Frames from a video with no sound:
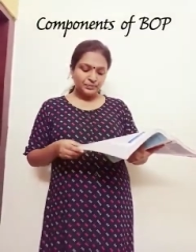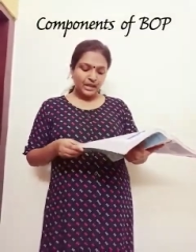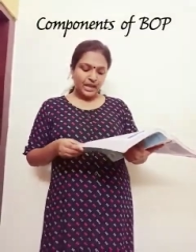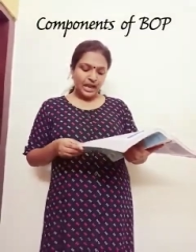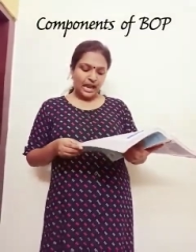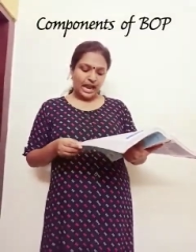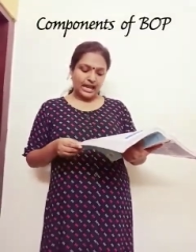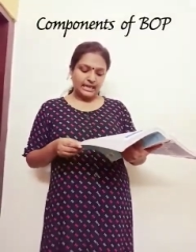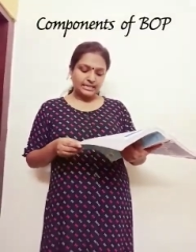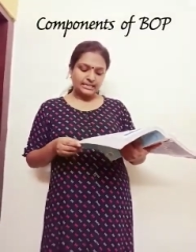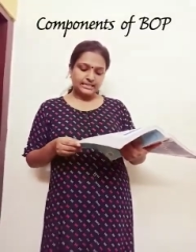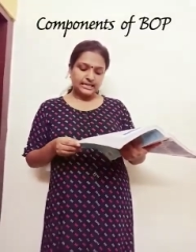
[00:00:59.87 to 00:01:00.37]

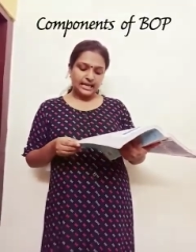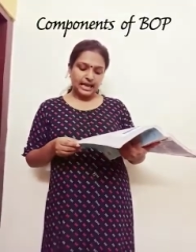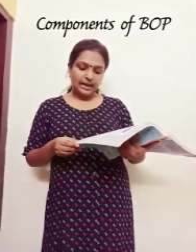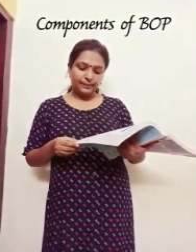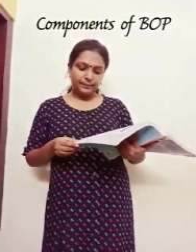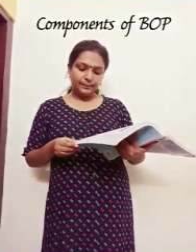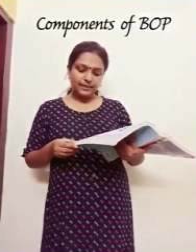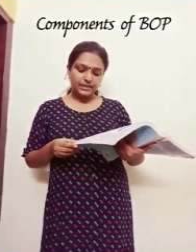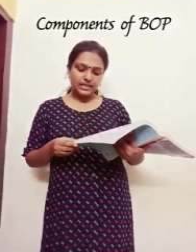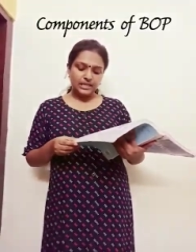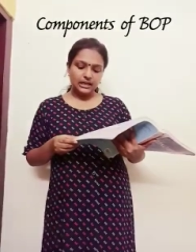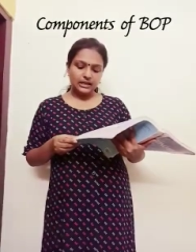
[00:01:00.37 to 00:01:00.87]
And
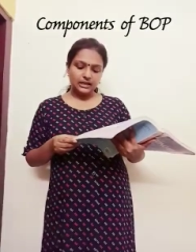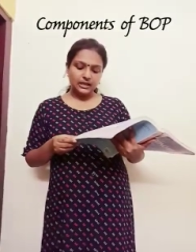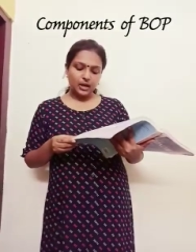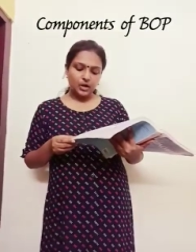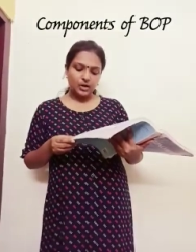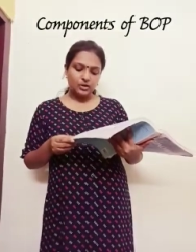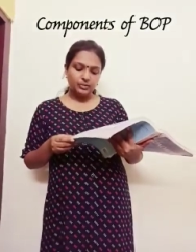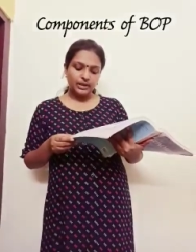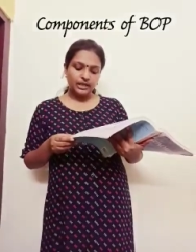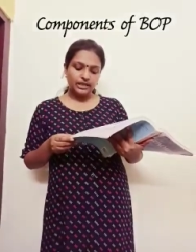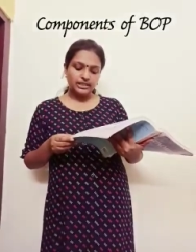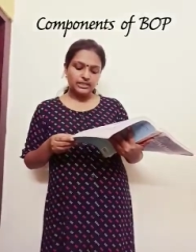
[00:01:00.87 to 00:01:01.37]
capital account
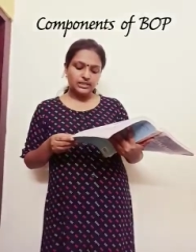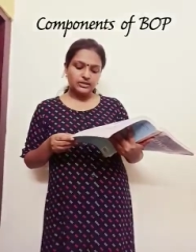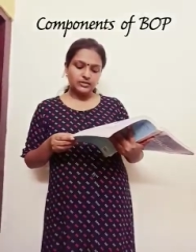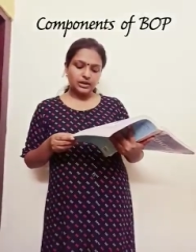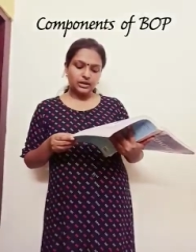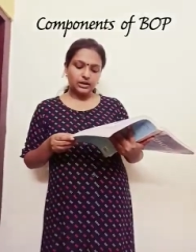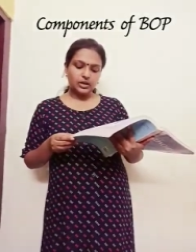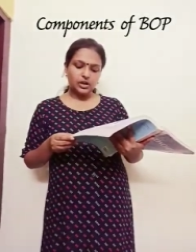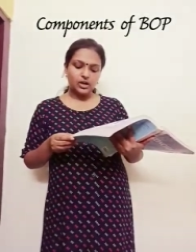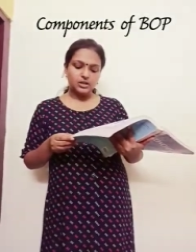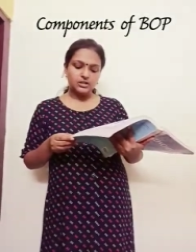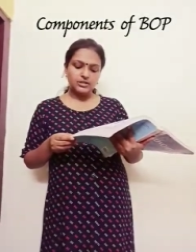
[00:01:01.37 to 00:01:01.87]
means it
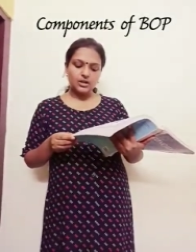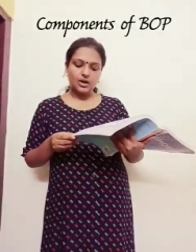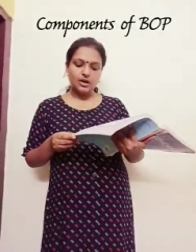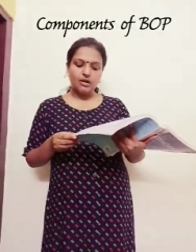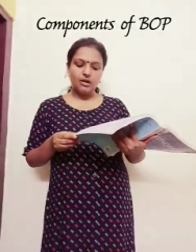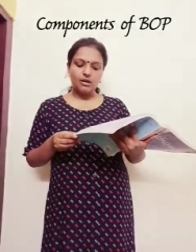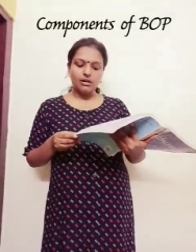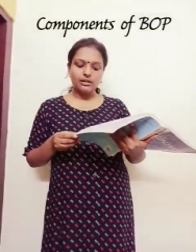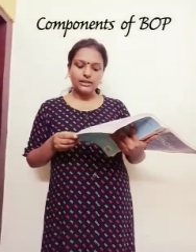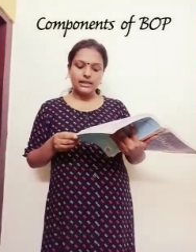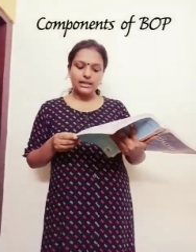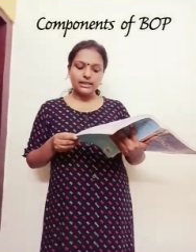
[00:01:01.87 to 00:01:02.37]
records
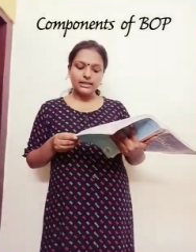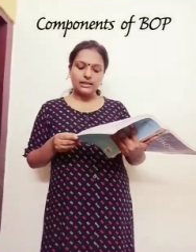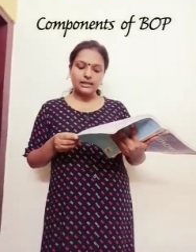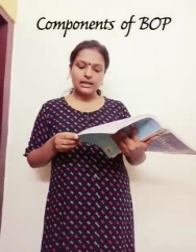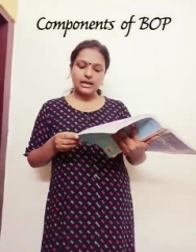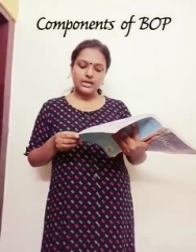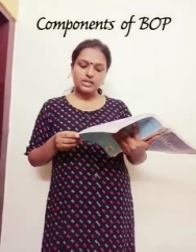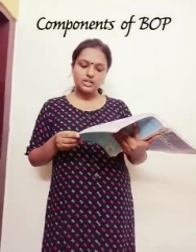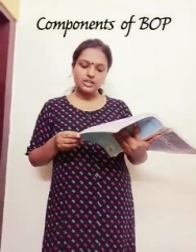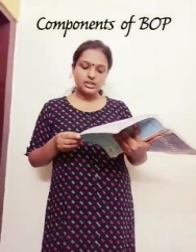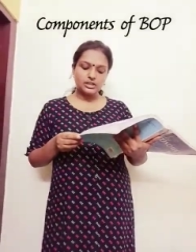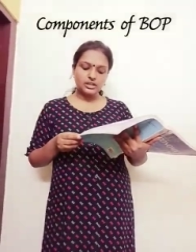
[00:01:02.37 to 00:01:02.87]
all the
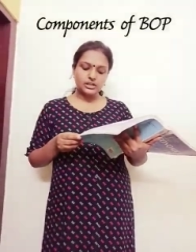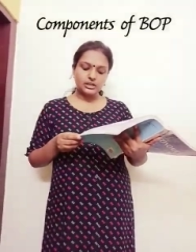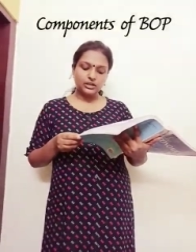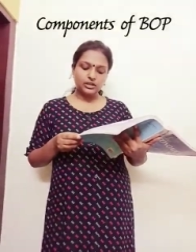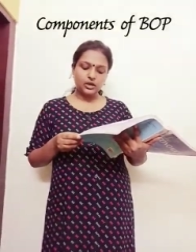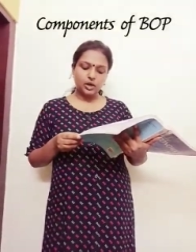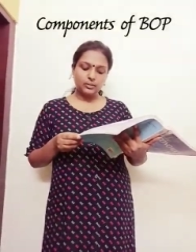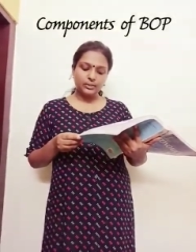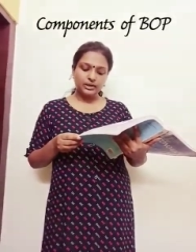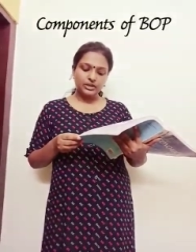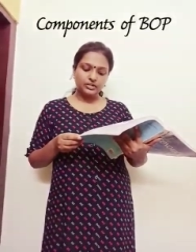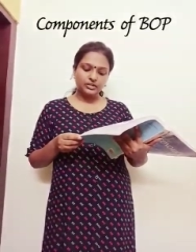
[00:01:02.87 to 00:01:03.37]
international
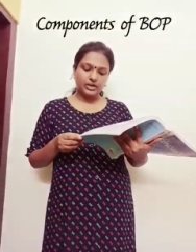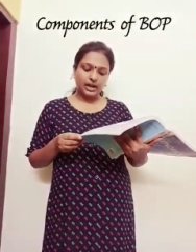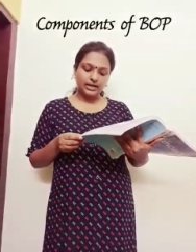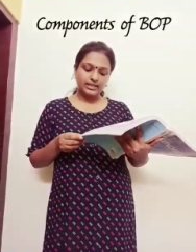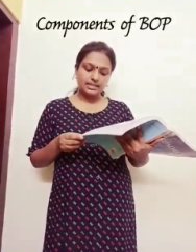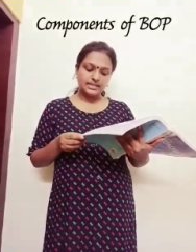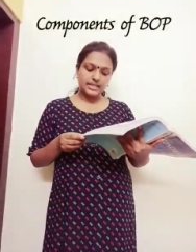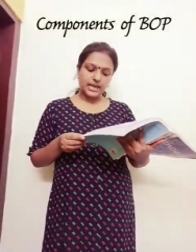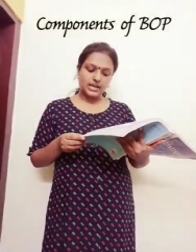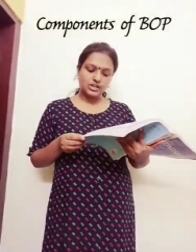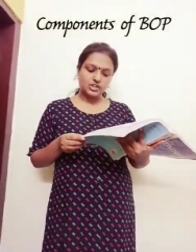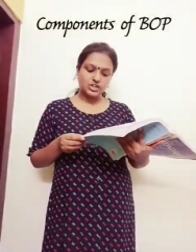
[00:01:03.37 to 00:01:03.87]
economic
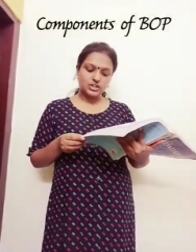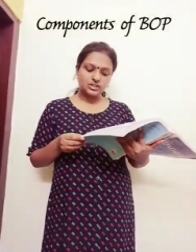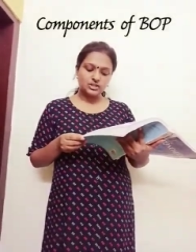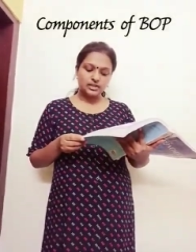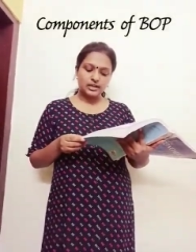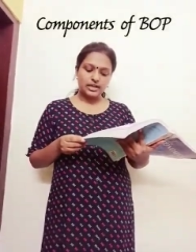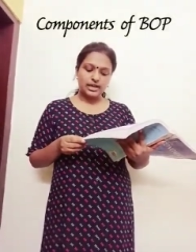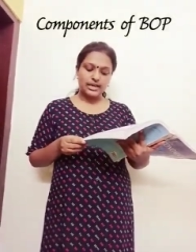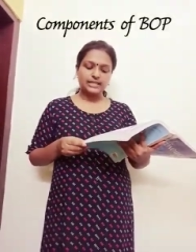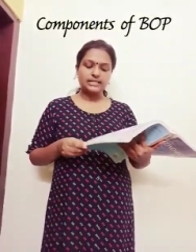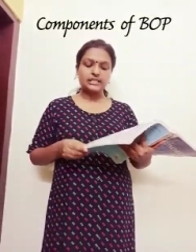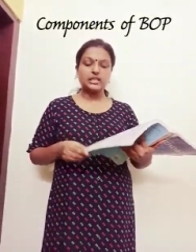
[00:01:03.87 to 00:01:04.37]
transactions
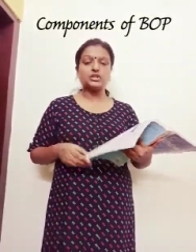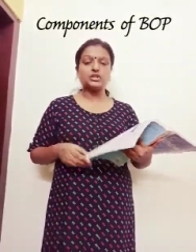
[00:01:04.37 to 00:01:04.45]
relating to